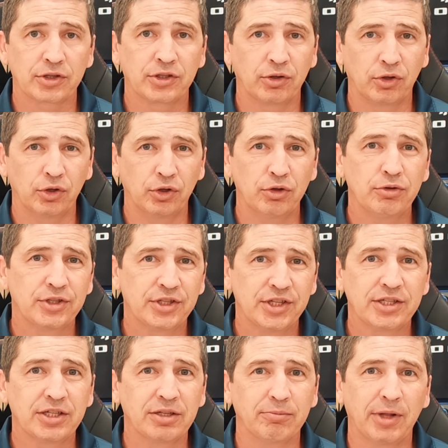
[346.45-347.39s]
So the new
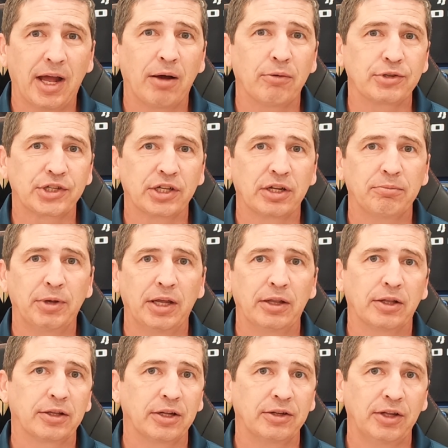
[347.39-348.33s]
system now is going to
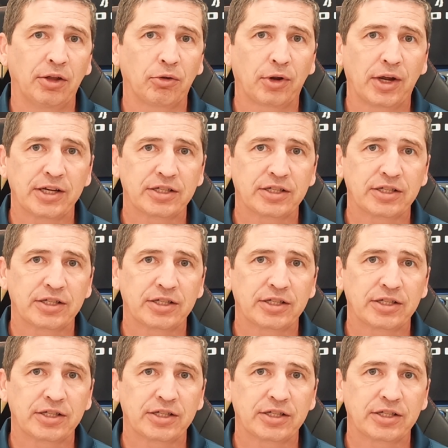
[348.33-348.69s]
be that the dealer